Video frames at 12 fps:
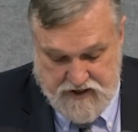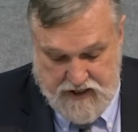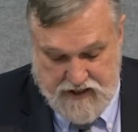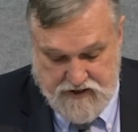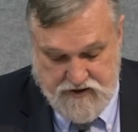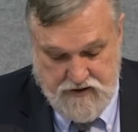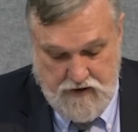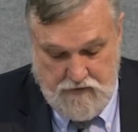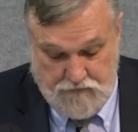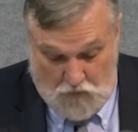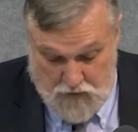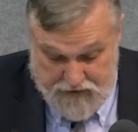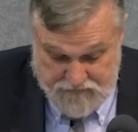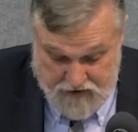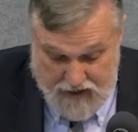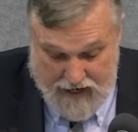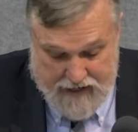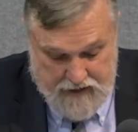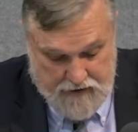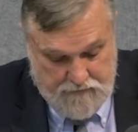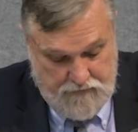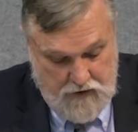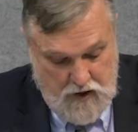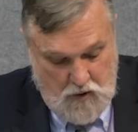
see us, for we have denied him.